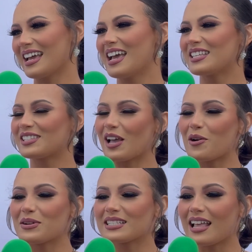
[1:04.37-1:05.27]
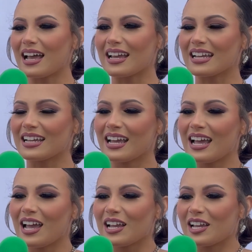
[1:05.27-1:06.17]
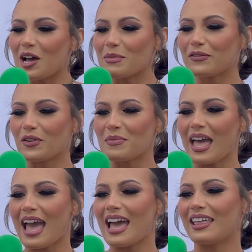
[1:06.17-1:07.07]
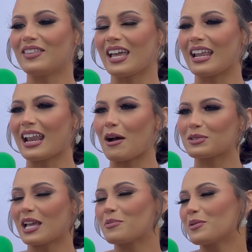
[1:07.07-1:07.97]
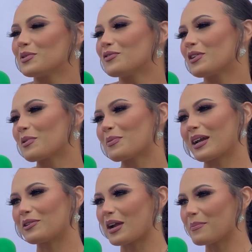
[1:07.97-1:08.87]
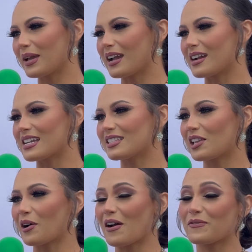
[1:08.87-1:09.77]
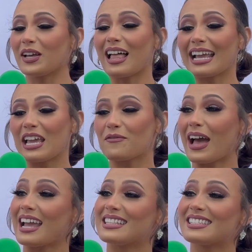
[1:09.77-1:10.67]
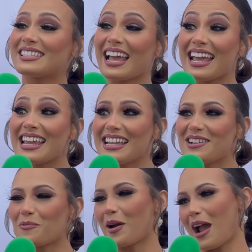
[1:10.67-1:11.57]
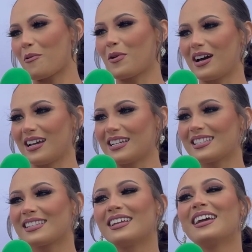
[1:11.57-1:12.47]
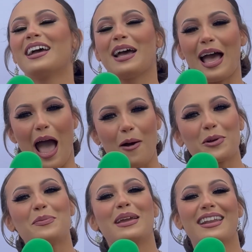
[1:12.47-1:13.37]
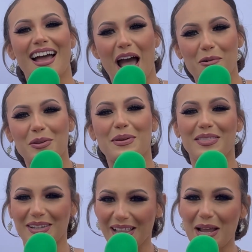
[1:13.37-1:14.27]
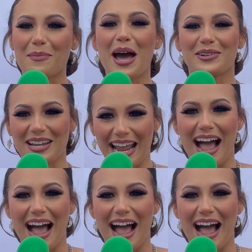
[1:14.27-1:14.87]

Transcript: Okay. So it's okay, like okay, coming okay. from that, and then I was able to move in with my grandparents. So right. I feel like if I had stayed where I was, right, I would have been I would have been the like modern day